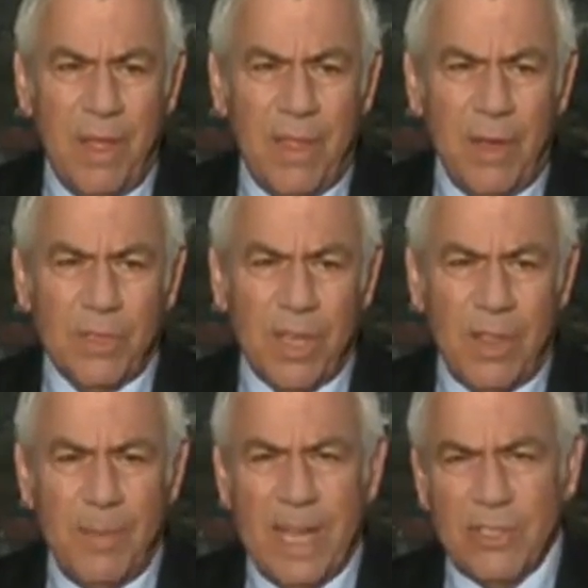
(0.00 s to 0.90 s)
Those are
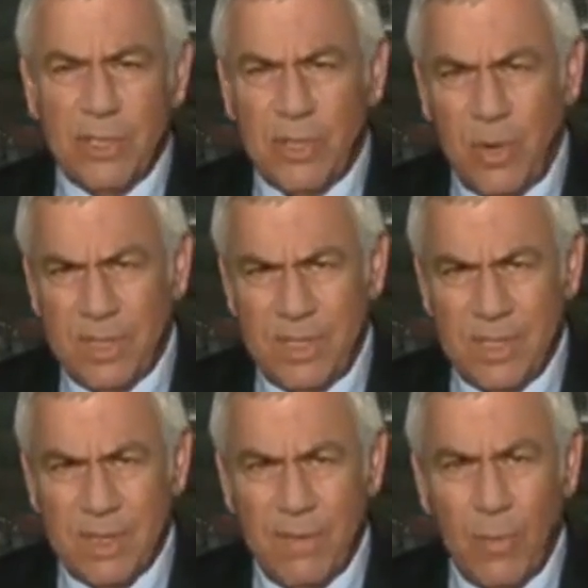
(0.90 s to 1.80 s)
the major
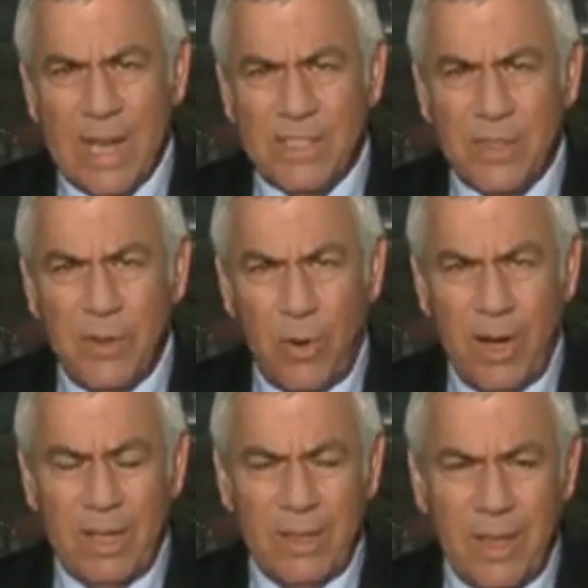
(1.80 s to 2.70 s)
sources of Western
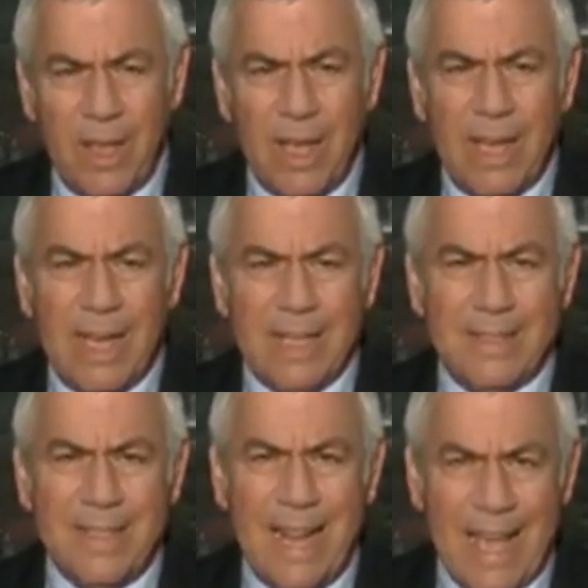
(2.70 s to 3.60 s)
oil
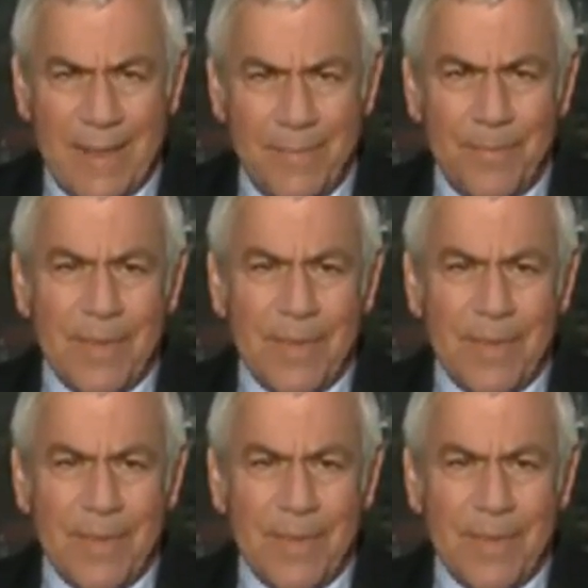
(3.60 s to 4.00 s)
today.